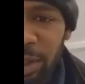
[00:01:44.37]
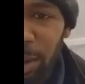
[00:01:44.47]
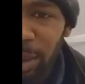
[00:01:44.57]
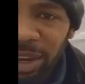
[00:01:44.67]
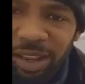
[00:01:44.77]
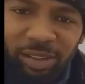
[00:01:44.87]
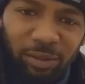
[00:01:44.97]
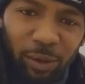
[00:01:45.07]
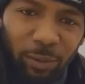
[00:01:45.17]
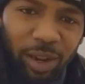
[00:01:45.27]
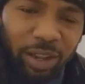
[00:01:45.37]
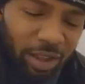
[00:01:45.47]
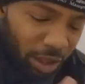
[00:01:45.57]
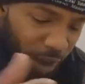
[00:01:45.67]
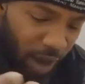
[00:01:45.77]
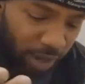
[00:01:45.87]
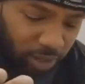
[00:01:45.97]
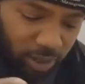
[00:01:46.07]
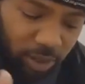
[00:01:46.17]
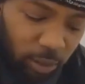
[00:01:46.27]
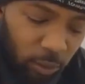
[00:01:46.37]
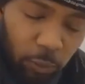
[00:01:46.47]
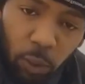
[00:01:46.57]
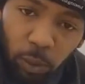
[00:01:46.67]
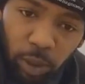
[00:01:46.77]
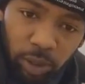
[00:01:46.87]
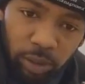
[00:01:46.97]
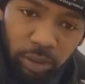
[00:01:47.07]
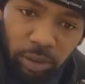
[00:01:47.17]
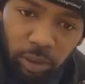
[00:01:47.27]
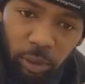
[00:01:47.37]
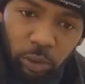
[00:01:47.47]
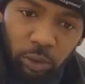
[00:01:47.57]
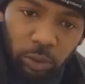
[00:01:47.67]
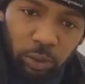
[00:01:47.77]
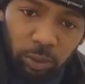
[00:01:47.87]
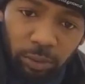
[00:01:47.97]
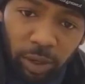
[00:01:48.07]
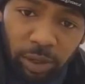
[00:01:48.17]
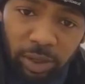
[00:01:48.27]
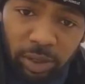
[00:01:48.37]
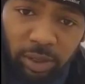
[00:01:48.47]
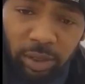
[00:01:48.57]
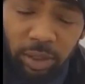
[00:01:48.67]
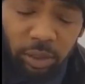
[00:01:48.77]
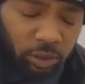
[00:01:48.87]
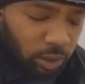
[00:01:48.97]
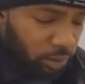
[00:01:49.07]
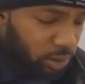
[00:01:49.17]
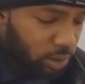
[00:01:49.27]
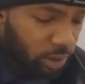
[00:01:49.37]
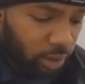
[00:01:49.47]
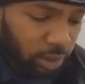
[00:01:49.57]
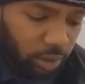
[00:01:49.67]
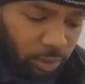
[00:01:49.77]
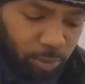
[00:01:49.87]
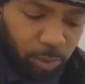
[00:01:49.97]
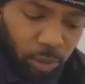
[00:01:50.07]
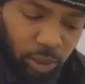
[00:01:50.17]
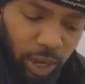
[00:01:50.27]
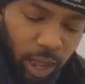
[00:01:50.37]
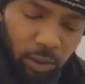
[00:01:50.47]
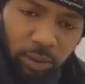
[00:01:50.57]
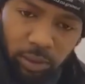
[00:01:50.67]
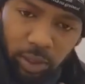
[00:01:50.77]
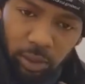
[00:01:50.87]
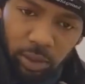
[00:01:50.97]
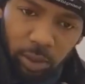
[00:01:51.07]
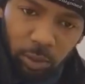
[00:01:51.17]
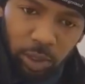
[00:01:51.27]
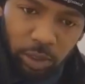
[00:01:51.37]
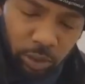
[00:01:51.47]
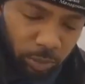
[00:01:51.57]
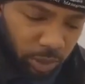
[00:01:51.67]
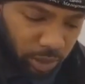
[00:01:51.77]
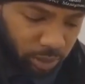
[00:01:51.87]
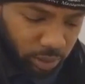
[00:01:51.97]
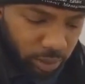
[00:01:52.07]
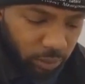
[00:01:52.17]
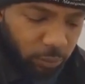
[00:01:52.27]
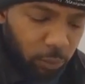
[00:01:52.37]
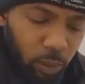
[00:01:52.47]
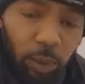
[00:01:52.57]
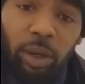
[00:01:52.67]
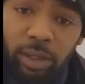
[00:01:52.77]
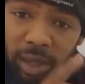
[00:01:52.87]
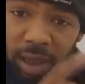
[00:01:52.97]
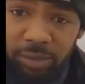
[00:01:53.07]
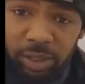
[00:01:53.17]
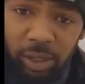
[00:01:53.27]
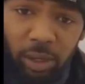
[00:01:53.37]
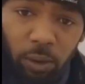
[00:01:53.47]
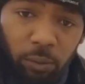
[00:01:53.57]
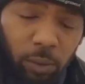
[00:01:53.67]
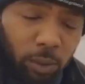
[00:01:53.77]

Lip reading: sorry about that, phone ring. All right, forward, neutral, reverse is the controls. Pull it out, turn to the one that you want. Forward is obviously to go